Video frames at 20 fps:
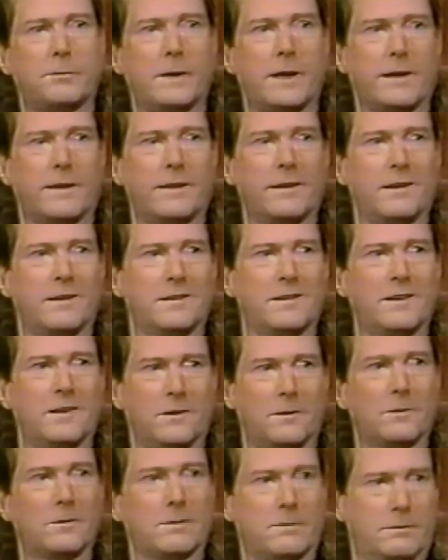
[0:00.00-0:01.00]
back then, you
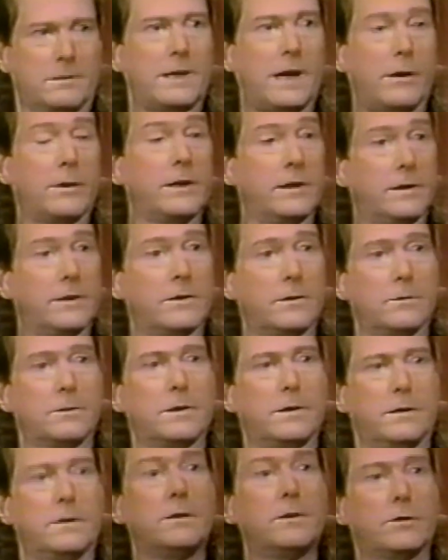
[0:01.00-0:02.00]
know. Now you do.
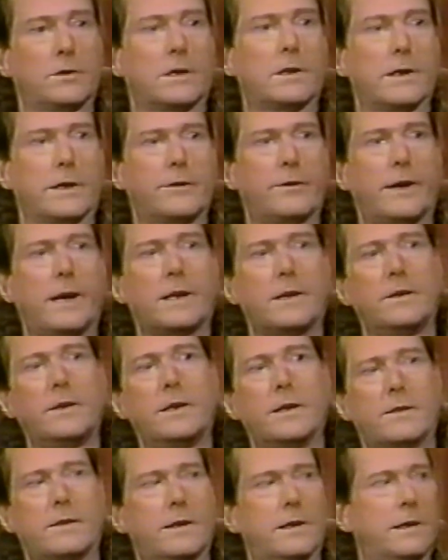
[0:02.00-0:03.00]
You use a click track and you
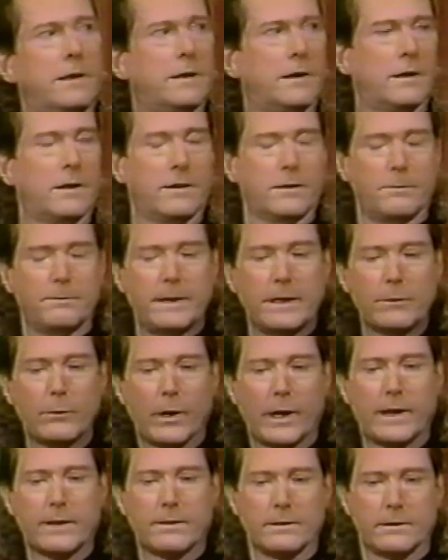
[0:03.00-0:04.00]
get the beat
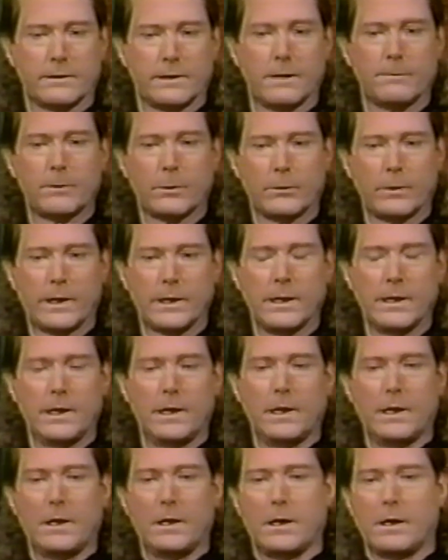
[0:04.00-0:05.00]
right and the tempo right.
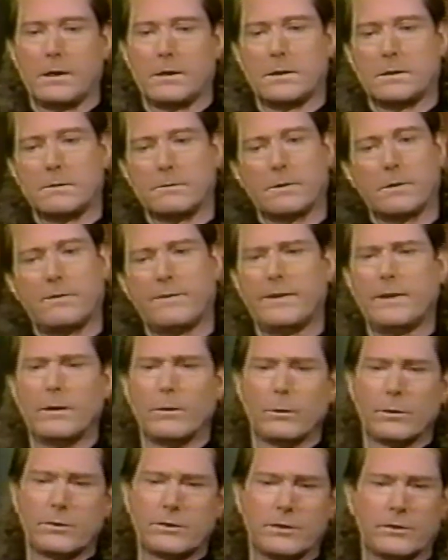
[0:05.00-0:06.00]
The feel
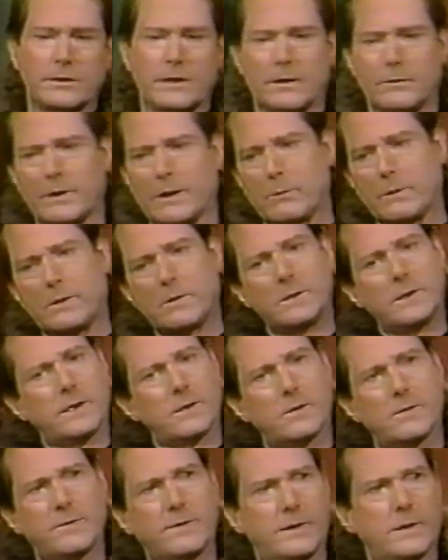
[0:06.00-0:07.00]
was just not right. We couldn't
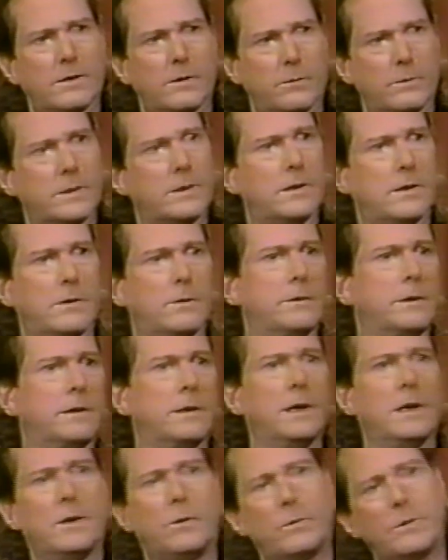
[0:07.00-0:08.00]
get the feel. You know,
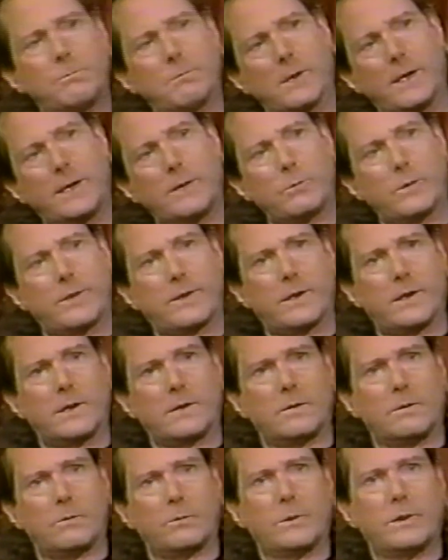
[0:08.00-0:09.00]
we played with
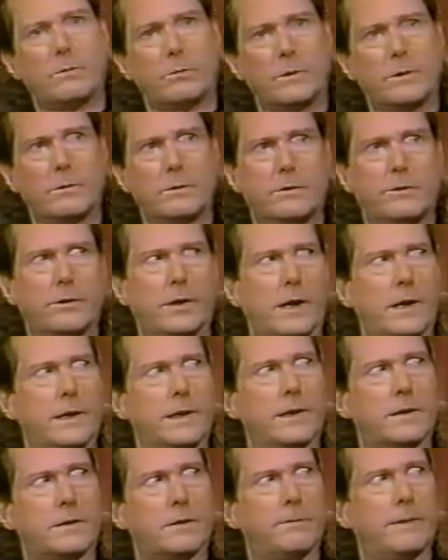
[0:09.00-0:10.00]
it. We would try to
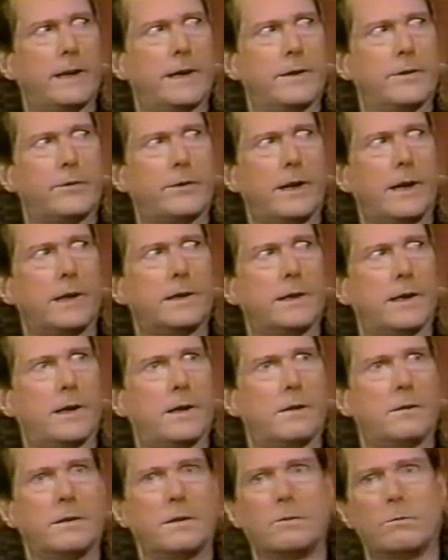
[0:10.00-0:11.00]
get the band track
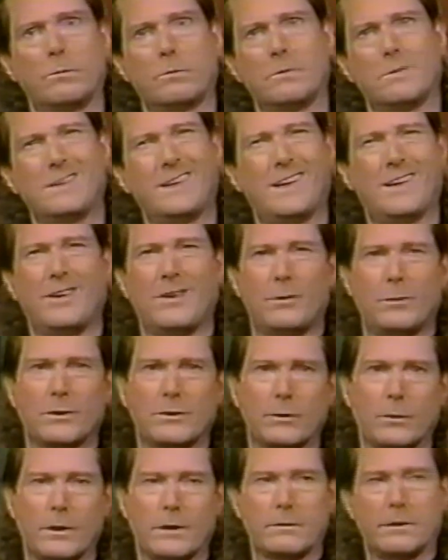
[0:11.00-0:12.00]
down, and now it
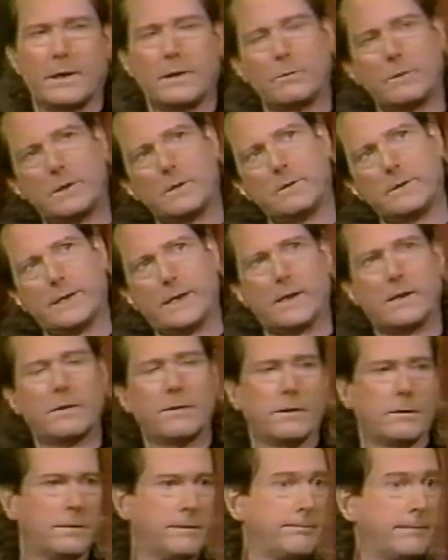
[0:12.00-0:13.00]
wasn't quite right, and we did it again.
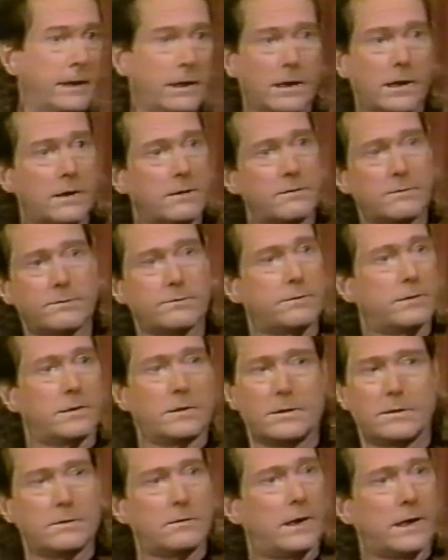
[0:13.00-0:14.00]
And there would be a lot of
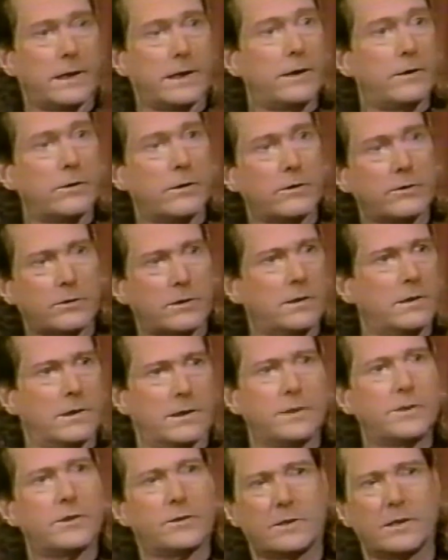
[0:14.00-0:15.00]
errors.
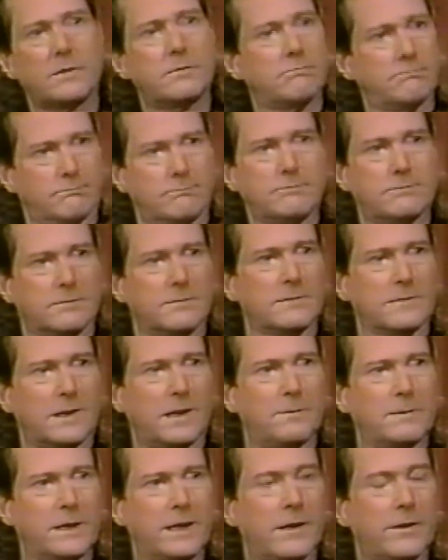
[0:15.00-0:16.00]
It just didn't
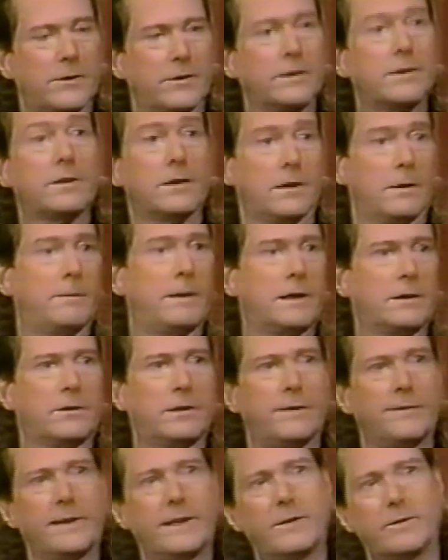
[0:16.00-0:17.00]
come together until about
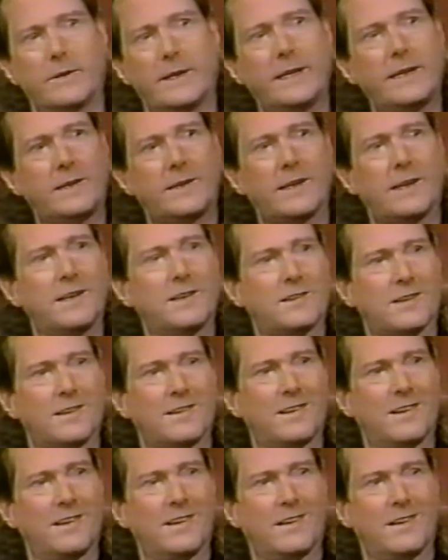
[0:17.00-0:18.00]
70 or 80 takes.
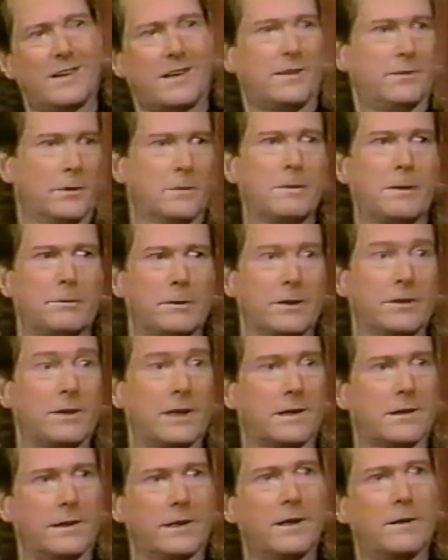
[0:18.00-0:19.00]
I don't remember
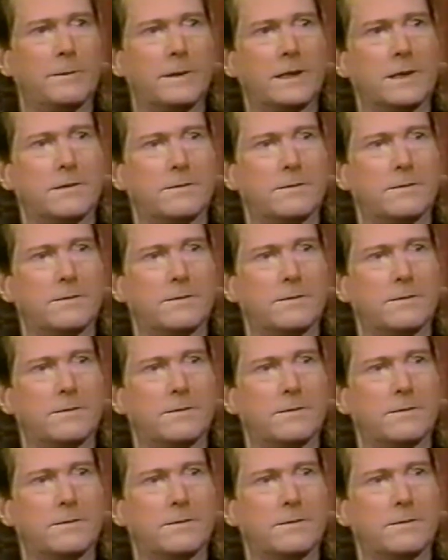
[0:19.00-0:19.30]
exactly how many.